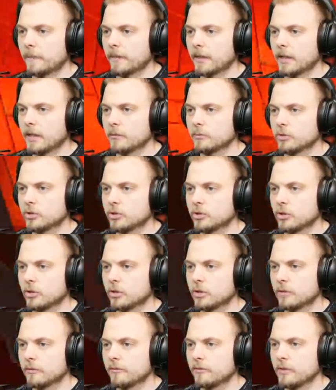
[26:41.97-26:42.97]
I'm so
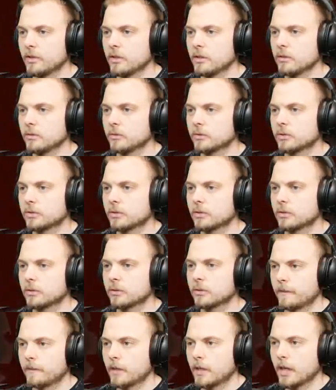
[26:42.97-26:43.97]
confused.
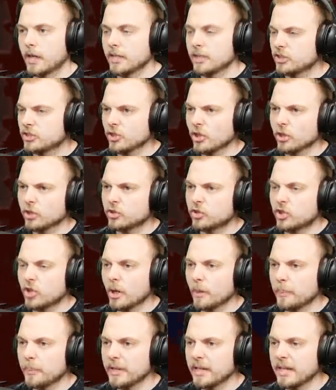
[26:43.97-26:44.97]
It's not
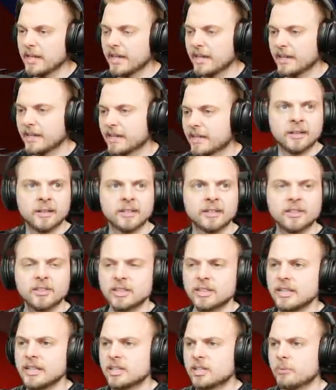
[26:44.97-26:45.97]
chopping it. Does
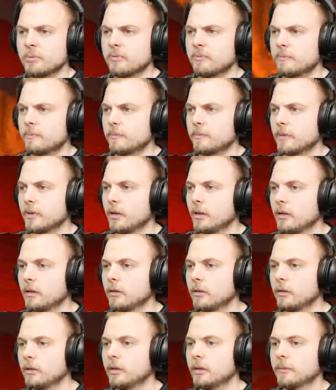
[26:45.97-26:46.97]
it need to be... Oh,
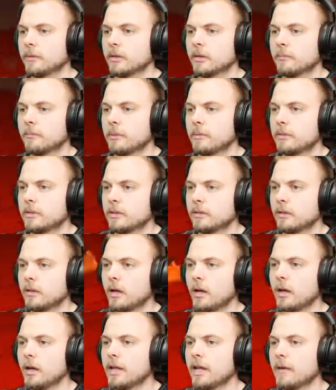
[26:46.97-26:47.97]
oh, there we go. Maybe.
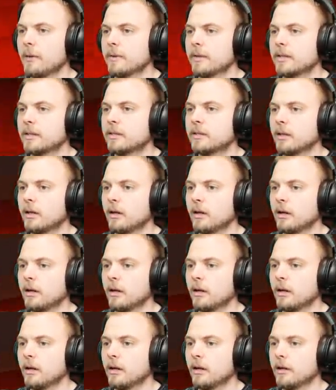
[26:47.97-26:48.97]
Oh, there we
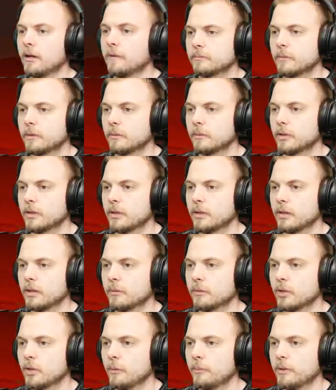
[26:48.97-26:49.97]
go. We're gonna, I'm
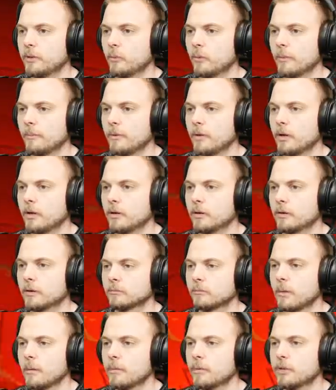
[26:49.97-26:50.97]
gonna up it one more.
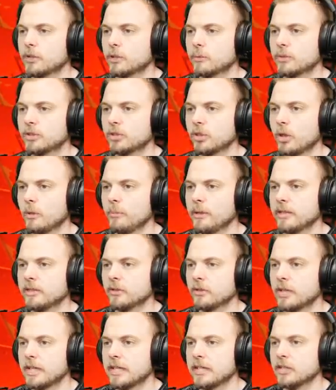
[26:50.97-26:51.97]
Maybe we could do with saw blades
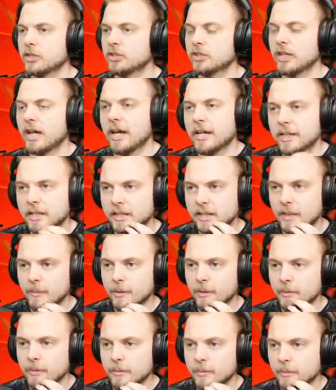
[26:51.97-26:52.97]
on each side. I think that
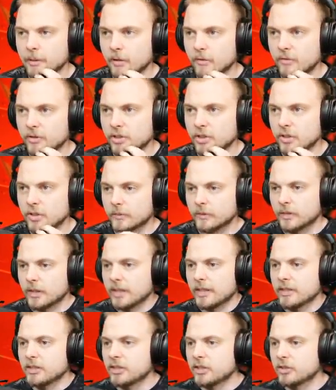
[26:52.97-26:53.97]
might be a bit more efficient.
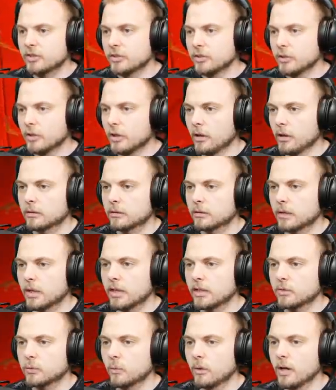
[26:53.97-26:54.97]
Yeah, this is not.
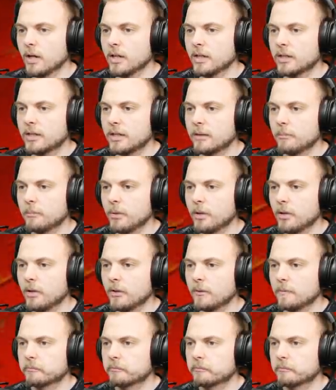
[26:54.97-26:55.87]
It's working, but